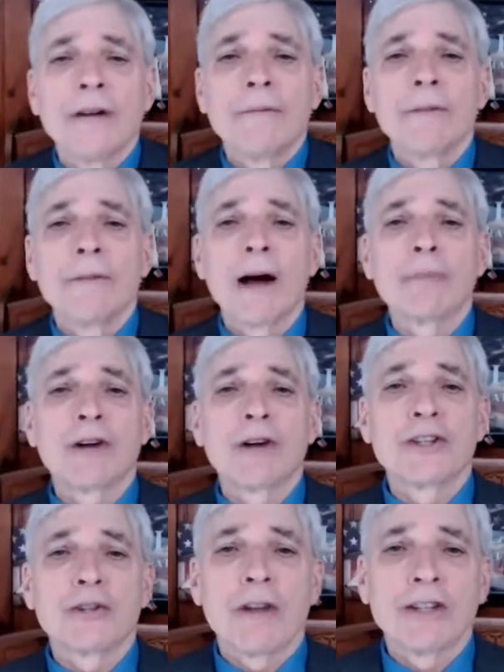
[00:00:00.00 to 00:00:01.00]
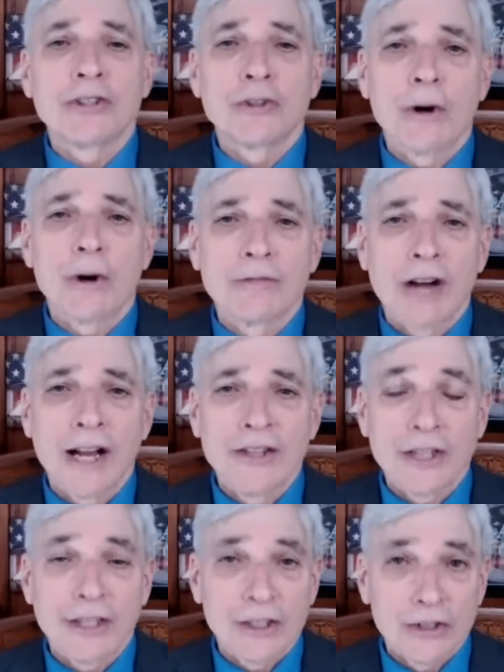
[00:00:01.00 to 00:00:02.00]
Operation Red Storm
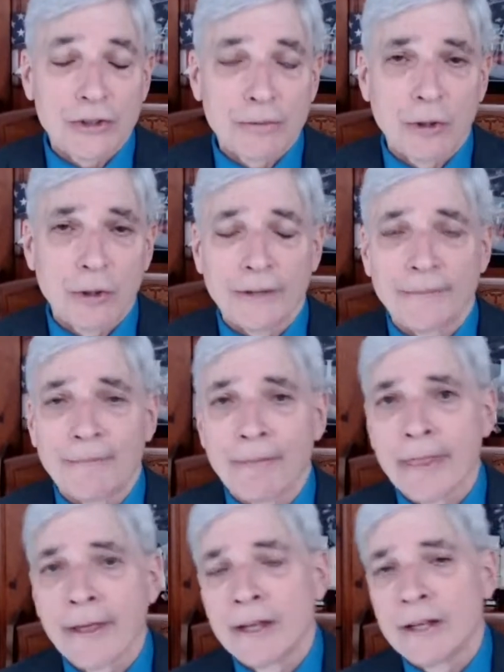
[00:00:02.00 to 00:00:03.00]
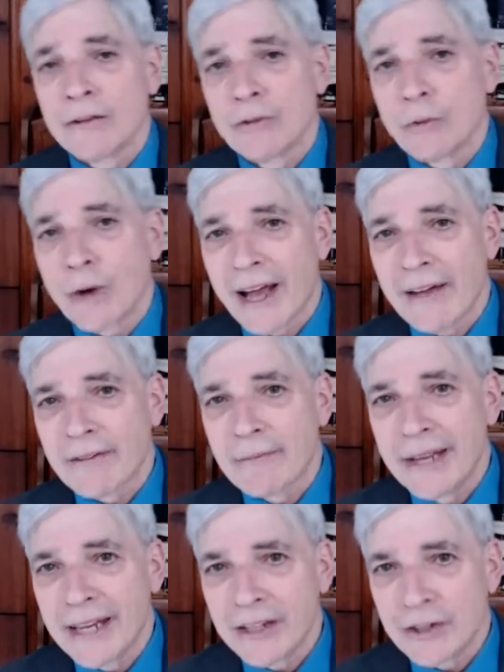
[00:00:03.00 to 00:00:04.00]
Rising, this is important. You want to have a
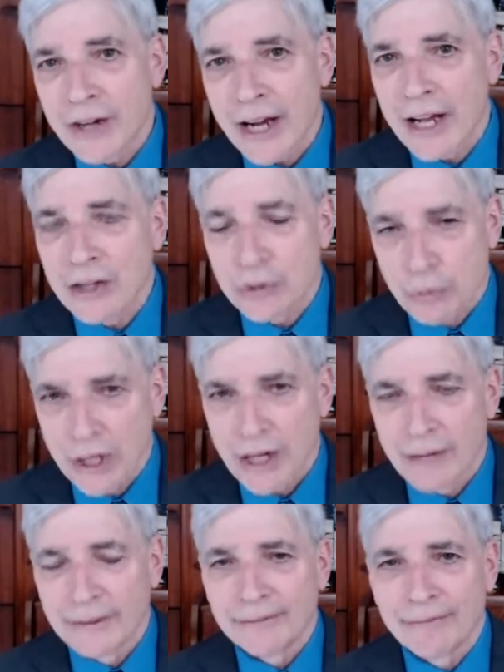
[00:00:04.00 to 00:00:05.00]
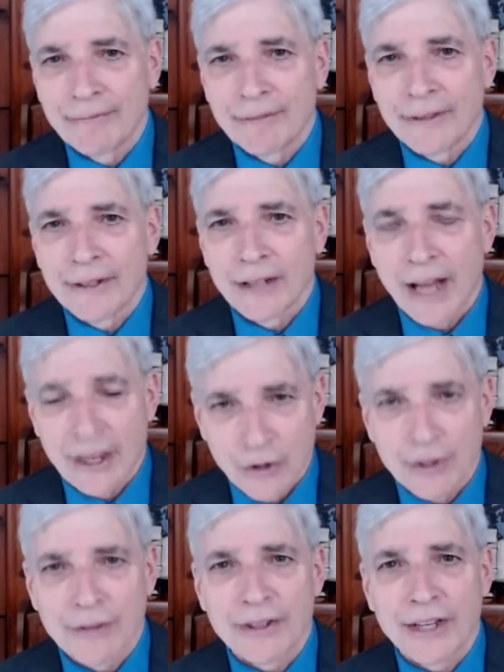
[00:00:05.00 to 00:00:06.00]
meeting in your house, we're coming at
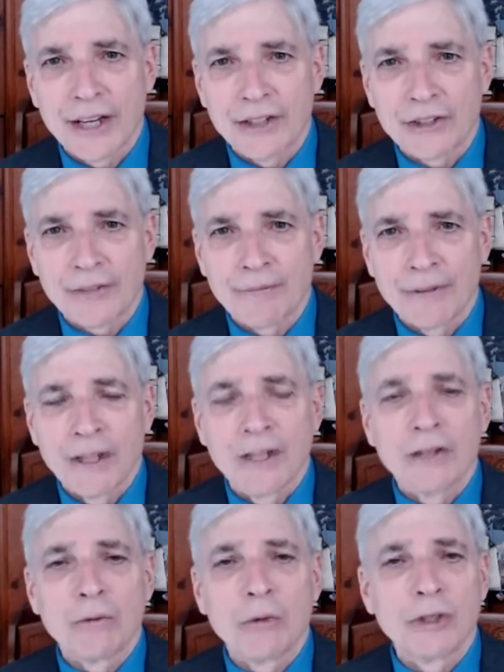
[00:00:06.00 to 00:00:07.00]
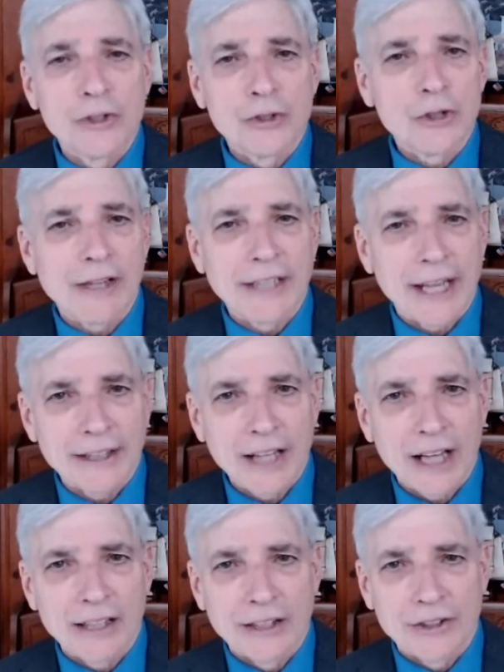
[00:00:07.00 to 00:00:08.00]
your invitation. We'll use our
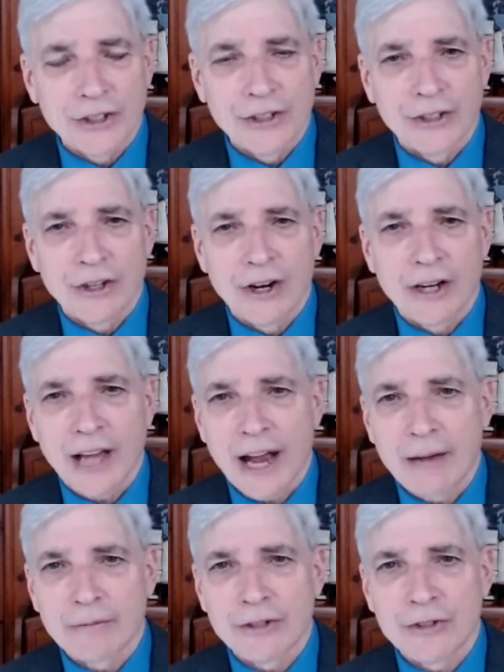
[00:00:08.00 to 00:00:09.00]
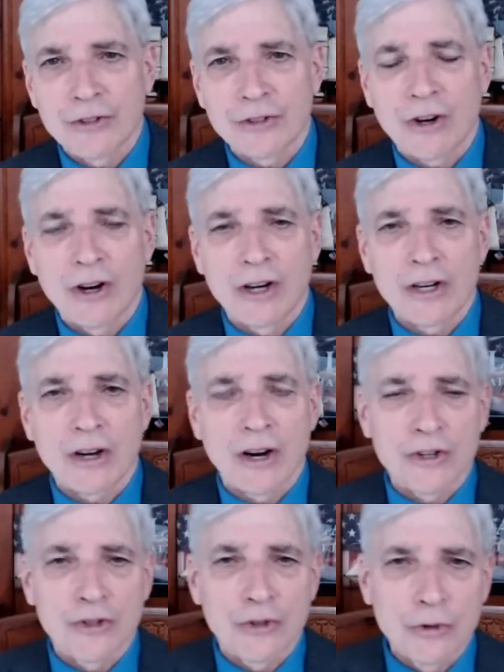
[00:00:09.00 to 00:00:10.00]
technology, our cameras,
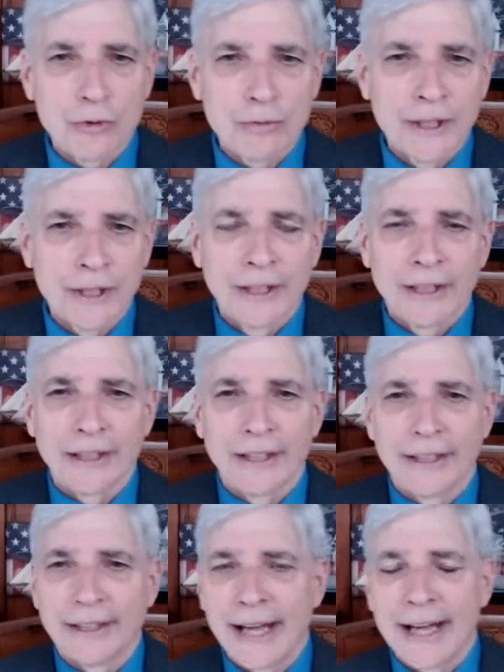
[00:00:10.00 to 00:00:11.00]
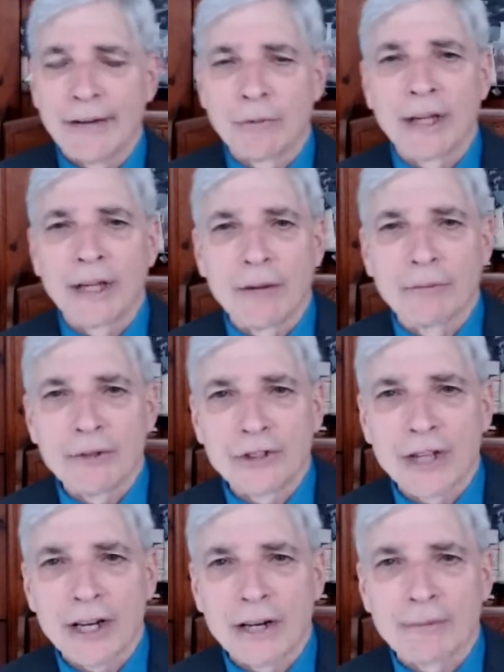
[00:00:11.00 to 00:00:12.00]
our Zoom. We'll help you
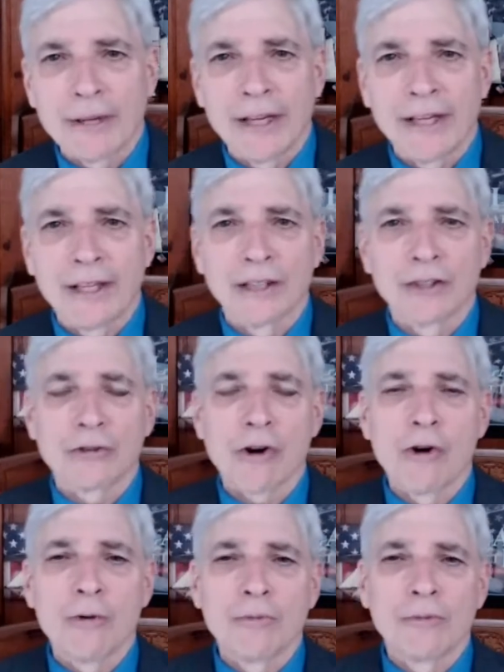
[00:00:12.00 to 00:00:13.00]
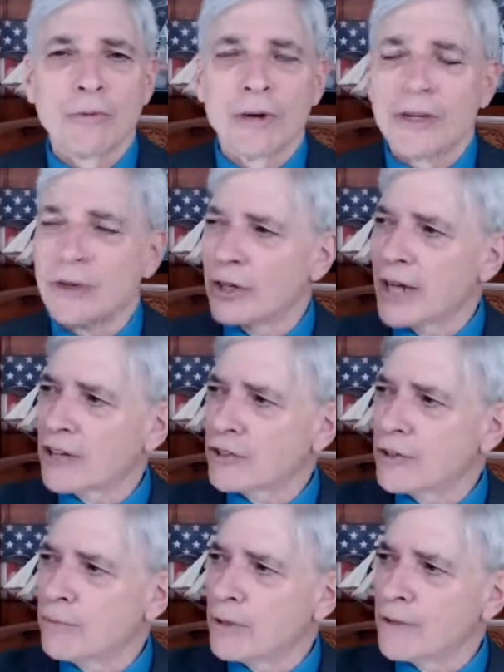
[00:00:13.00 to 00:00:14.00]
set up a Chrome where you could
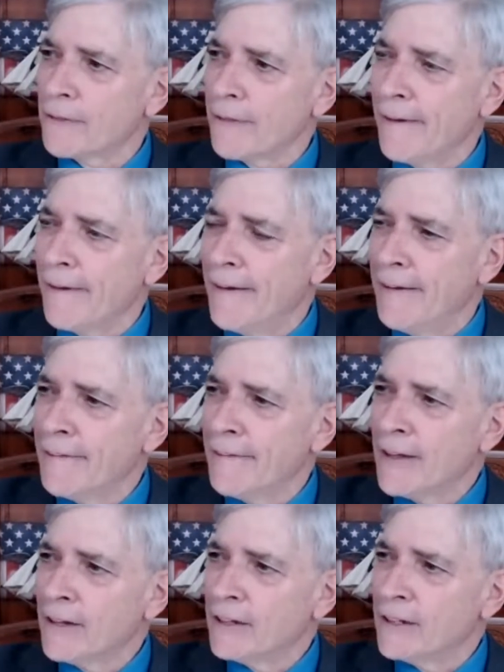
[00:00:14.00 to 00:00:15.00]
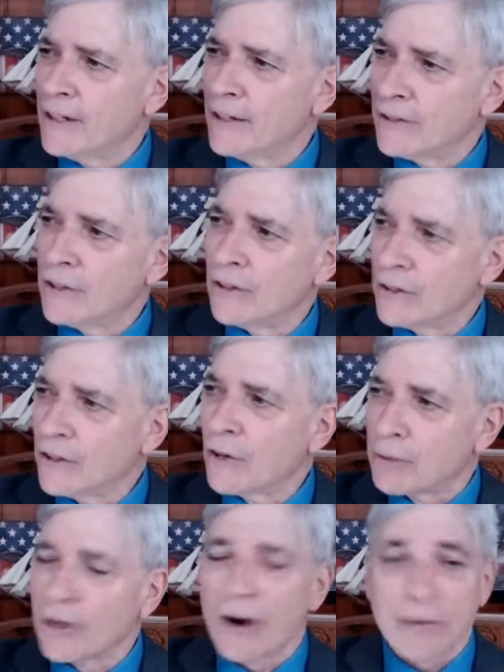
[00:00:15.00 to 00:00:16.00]
actually put put
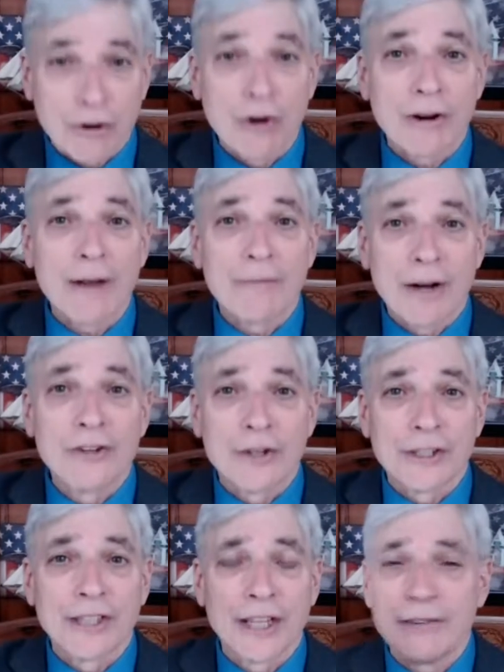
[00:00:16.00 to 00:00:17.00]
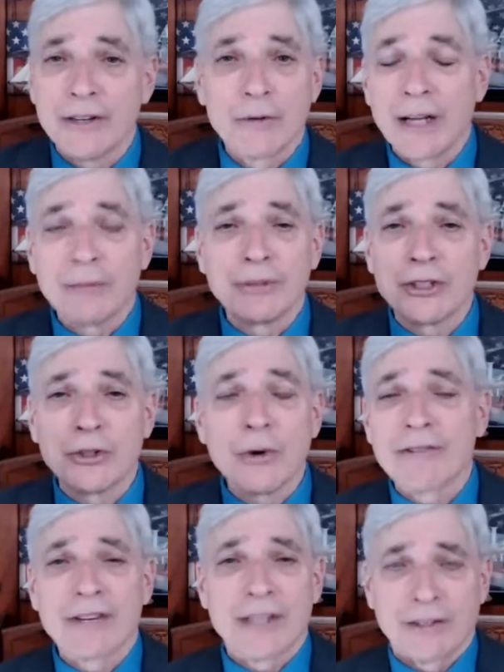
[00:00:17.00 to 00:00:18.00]
our program on your TV. We'll help you do
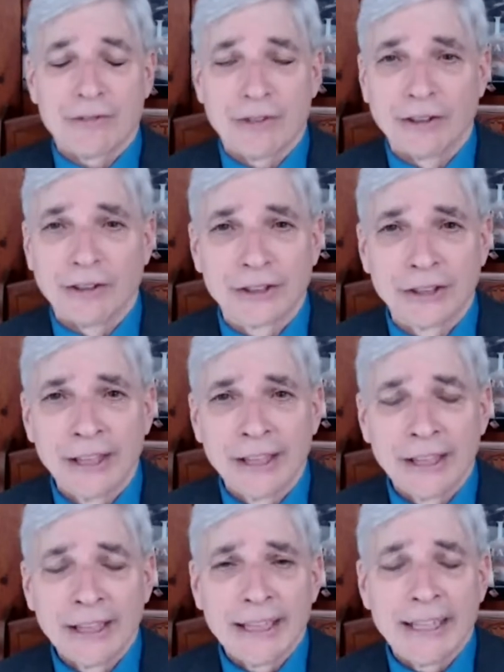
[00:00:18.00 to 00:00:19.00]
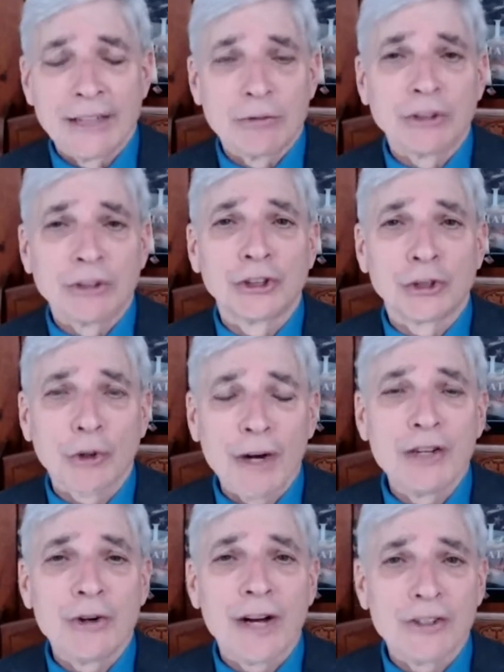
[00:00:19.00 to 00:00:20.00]
everything, folks. And we'll join
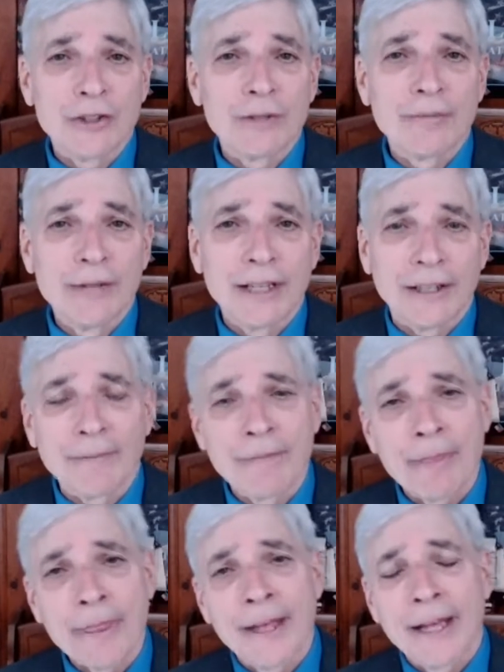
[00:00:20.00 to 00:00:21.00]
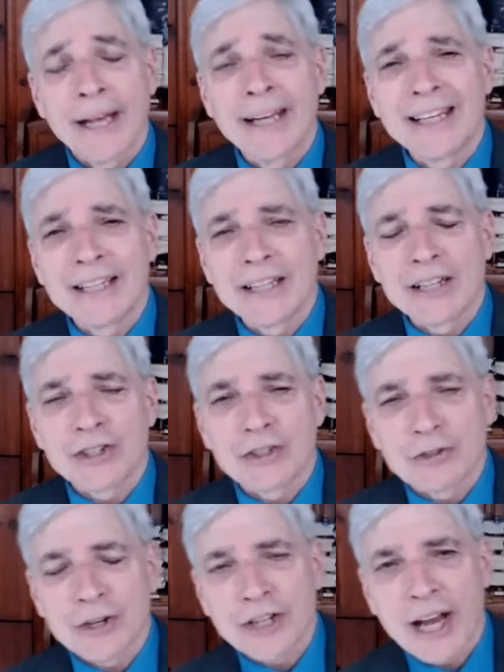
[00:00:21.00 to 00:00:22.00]
you at your meeting. And in addition,
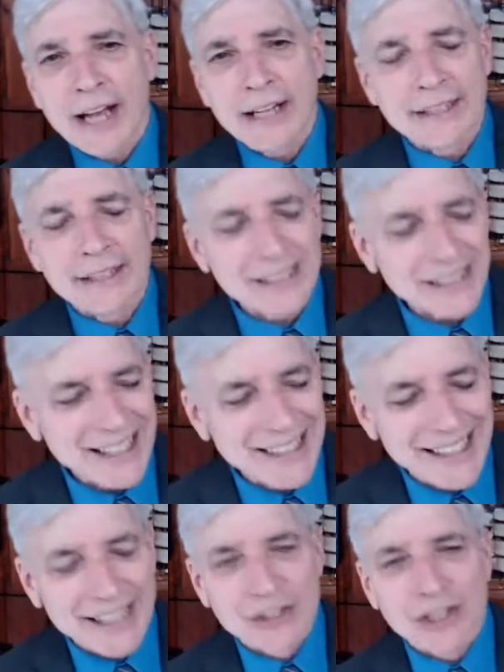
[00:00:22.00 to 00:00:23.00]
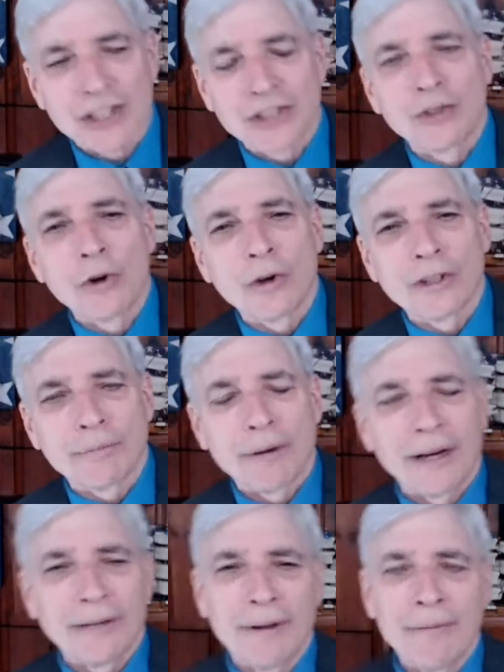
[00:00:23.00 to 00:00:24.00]
Tricia, this idea just dawned
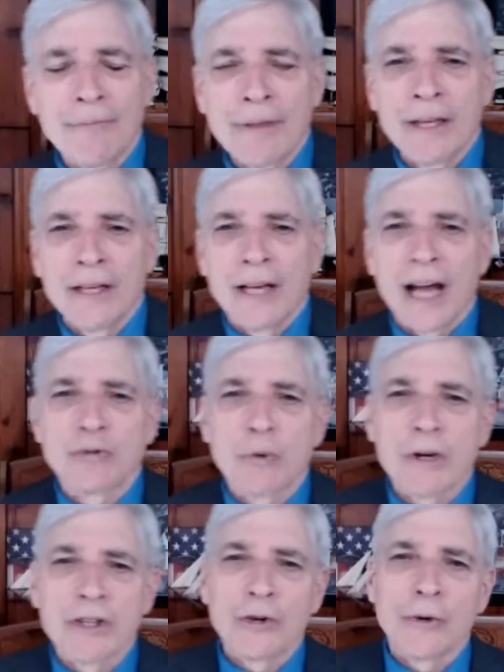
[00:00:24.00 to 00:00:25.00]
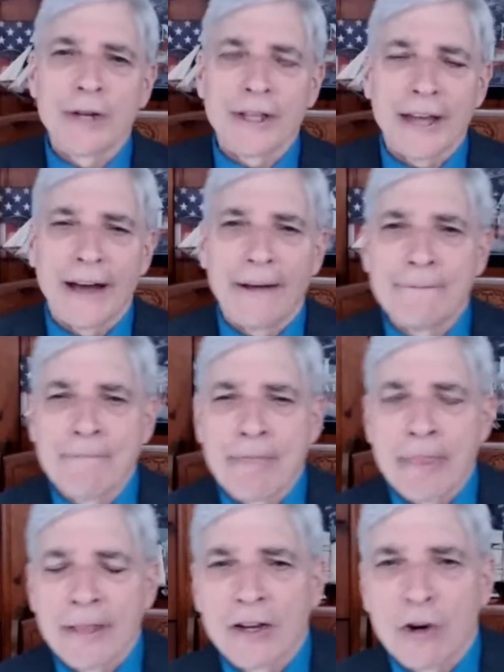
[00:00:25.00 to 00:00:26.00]
upon me. As we're doing that,
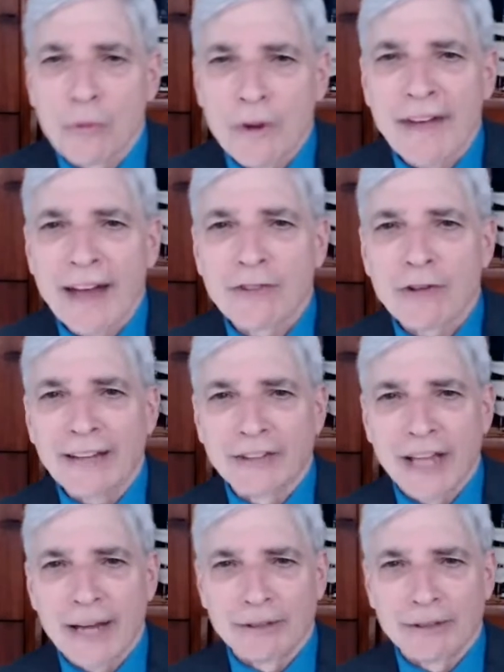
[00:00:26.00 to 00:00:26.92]
you know, we've had roundtable